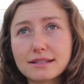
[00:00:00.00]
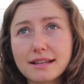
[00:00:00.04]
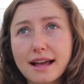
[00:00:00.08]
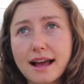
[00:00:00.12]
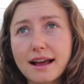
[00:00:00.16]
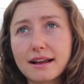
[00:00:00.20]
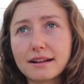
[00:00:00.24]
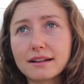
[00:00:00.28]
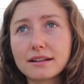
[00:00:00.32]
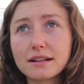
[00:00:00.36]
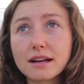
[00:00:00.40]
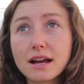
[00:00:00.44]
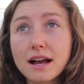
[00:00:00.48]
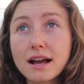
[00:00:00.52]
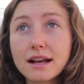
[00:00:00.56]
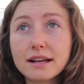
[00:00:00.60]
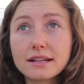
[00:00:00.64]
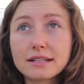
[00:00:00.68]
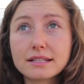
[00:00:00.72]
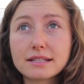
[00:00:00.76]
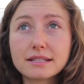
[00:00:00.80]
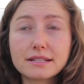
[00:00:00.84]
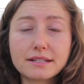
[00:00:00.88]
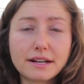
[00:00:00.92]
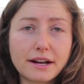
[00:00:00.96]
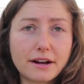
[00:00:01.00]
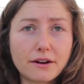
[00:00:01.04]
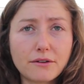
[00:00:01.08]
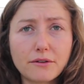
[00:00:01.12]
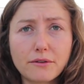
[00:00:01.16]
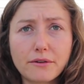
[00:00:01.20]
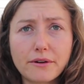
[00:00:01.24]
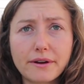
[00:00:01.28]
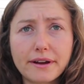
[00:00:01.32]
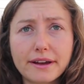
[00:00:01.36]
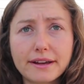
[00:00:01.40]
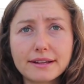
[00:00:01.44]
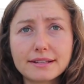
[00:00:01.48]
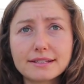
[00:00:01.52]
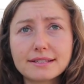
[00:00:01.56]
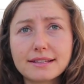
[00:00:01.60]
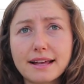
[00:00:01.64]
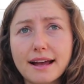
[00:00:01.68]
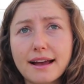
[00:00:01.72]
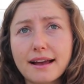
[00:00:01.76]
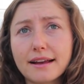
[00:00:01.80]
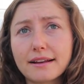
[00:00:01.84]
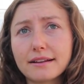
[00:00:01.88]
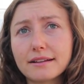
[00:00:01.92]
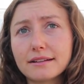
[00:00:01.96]
and steroids,
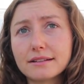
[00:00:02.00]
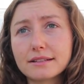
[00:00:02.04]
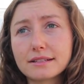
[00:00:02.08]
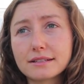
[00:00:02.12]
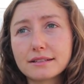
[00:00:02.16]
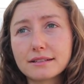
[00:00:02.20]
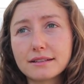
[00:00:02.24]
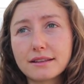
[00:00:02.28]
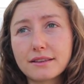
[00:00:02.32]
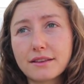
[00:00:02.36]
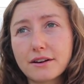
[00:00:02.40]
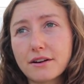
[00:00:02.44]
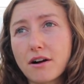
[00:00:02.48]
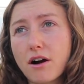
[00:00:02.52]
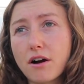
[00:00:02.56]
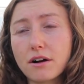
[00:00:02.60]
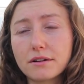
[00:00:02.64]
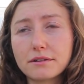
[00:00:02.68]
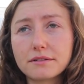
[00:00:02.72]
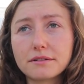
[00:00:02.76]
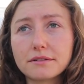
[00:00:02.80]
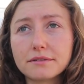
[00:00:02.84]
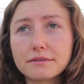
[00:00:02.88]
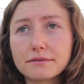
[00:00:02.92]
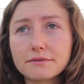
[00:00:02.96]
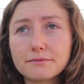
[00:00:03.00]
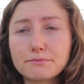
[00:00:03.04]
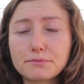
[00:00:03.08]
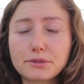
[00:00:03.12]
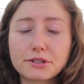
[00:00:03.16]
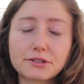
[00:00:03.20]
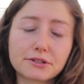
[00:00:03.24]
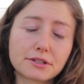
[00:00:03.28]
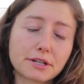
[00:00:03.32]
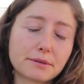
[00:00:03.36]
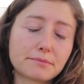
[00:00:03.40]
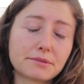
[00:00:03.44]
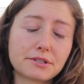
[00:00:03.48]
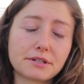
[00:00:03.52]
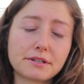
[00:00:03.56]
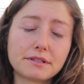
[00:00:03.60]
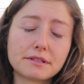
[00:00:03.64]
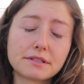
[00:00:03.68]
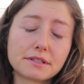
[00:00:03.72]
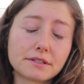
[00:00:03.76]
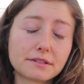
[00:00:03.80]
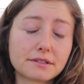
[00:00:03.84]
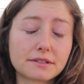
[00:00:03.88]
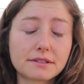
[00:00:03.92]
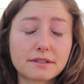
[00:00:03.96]
and they're on
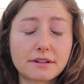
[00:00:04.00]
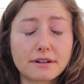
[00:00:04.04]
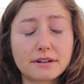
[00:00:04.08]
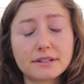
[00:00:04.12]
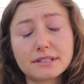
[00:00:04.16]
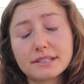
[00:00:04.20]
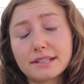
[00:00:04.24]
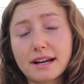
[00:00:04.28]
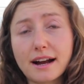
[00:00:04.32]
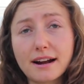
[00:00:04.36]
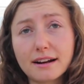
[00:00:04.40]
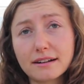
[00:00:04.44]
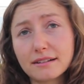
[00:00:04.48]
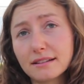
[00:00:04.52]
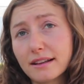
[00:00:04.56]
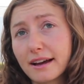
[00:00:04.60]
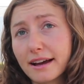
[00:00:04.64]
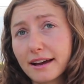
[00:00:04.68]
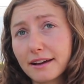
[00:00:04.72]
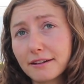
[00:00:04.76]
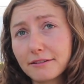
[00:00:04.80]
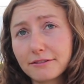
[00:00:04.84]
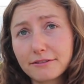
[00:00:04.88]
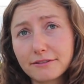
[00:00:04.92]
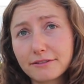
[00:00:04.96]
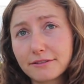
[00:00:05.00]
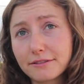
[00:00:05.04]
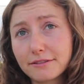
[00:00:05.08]
prescriptions their entire life.